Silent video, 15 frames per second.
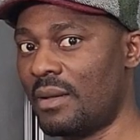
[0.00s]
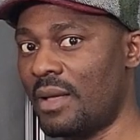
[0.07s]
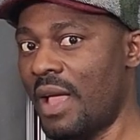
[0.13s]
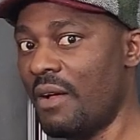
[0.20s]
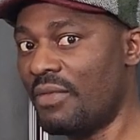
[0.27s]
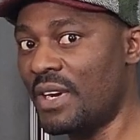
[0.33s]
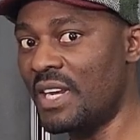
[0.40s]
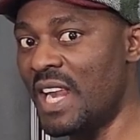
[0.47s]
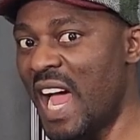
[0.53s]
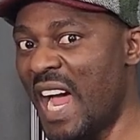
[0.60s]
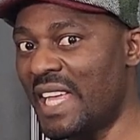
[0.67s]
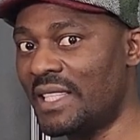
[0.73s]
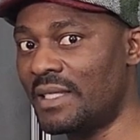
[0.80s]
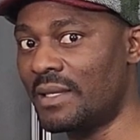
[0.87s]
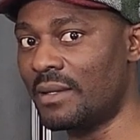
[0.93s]
Every
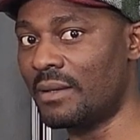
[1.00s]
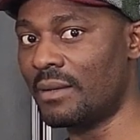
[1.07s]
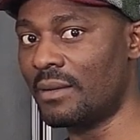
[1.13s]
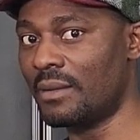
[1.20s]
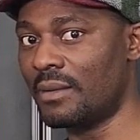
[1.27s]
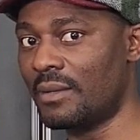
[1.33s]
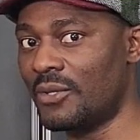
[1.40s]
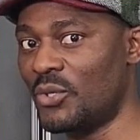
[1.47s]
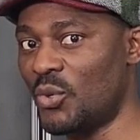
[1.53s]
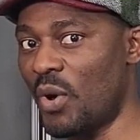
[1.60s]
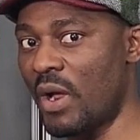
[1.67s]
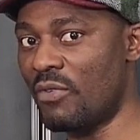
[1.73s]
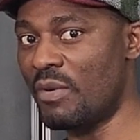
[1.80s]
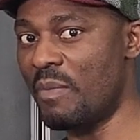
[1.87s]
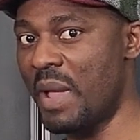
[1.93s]
night, do
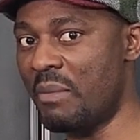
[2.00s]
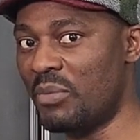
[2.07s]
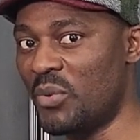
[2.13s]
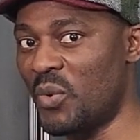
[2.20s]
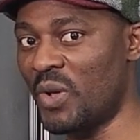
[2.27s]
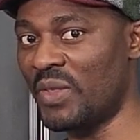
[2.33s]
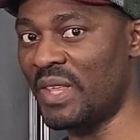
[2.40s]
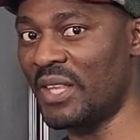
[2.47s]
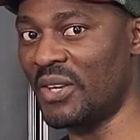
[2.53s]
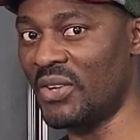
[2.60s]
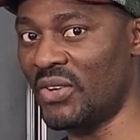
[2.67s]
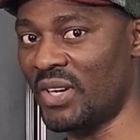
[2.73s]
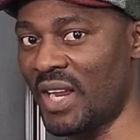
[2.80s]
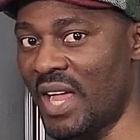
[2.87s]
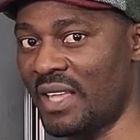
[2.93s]
I remember what they
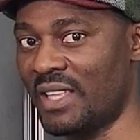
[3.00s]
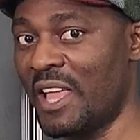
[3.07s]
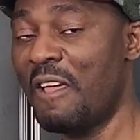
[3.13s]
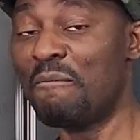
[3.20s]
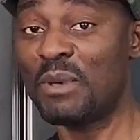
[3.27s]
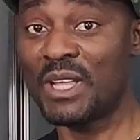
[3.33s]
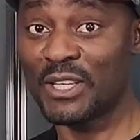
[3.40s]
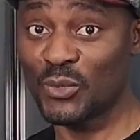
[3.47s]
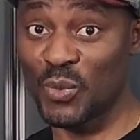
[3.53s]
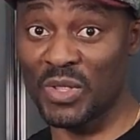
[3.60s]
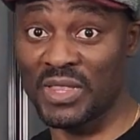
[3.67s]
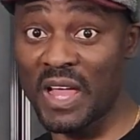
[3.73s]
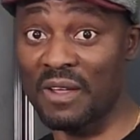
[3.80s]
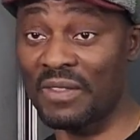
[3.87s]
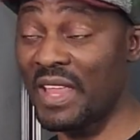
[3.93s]
look like? Because
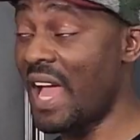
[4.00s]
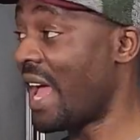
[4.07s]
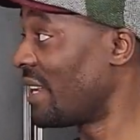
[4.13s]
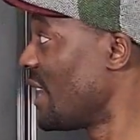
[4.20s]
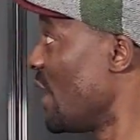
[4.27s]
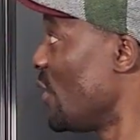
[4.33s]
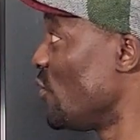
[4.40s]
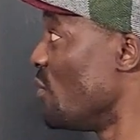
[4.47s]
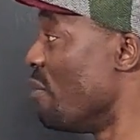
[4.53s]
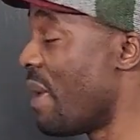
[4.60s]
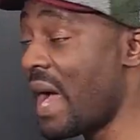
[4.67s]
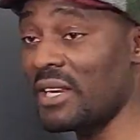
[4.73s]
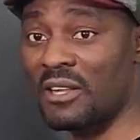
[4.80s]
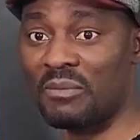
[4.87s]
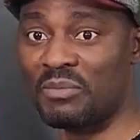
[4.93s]
without that, you
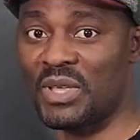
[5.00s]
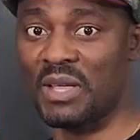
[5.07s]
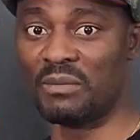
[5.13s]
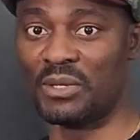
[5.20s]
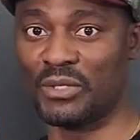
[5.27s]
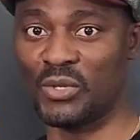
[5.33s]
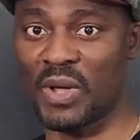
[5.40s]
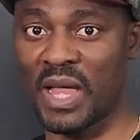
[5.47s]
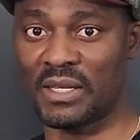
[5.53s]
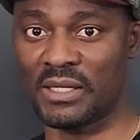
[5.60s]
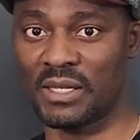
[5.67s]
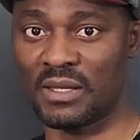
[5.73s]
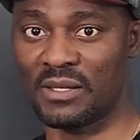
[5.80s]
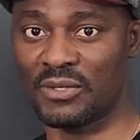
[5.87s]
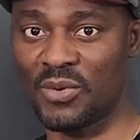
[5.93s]
might not be able to
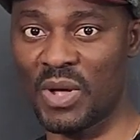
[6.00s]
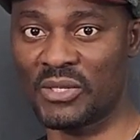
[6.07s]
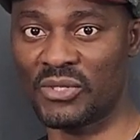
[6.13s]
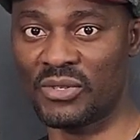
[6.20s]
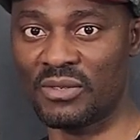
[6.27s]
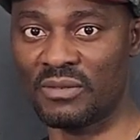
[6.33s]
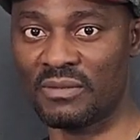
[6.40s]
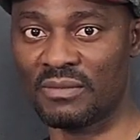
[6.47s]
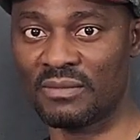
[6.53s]
answer this question.